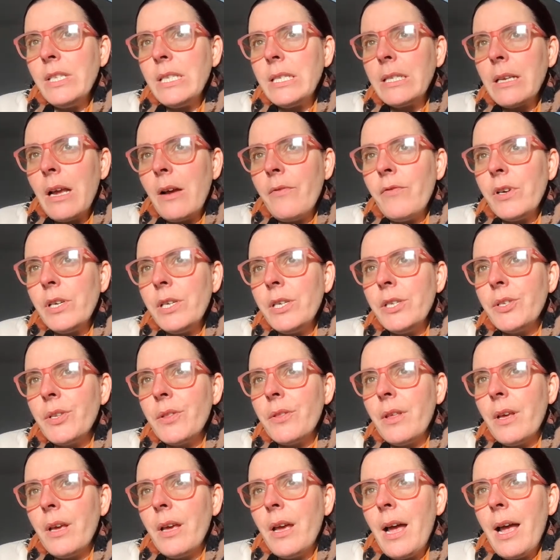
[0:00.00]
discovered
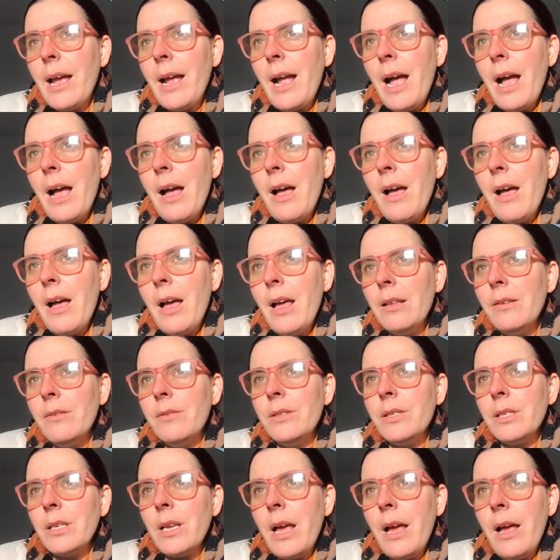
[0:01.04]
that I had
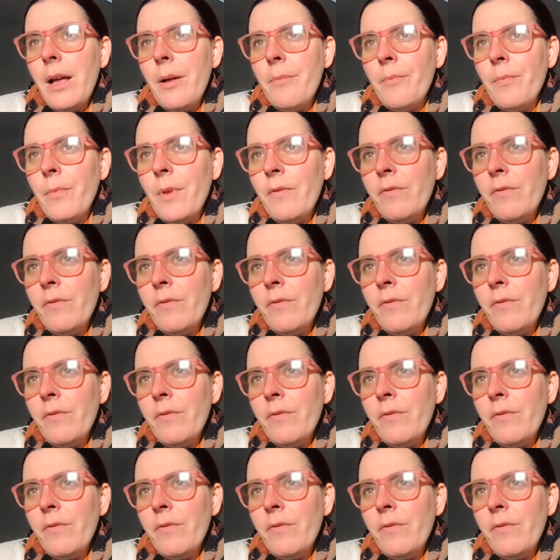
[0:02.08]
um,